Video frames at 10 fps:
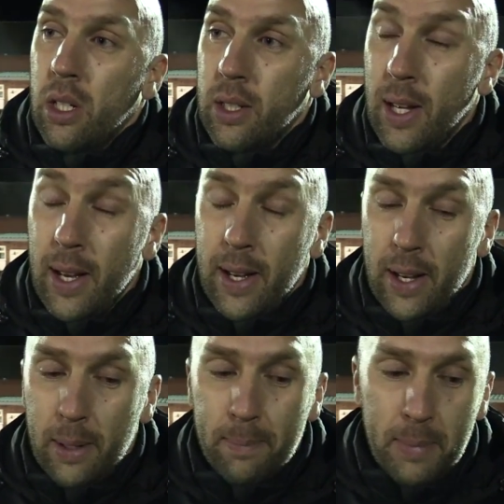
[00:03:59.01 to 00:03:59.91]

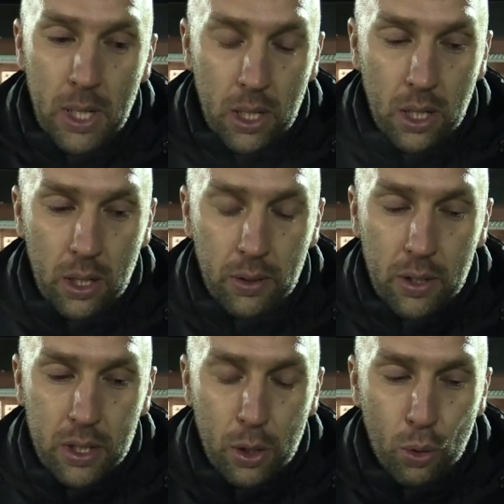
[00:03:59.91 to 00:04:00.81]
Yeah, um, I
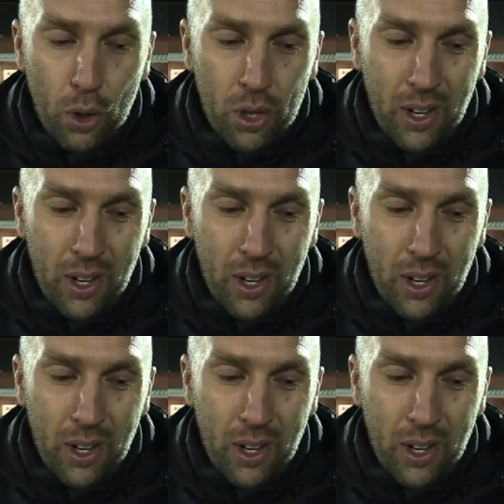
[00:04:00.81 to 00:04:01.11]
said all along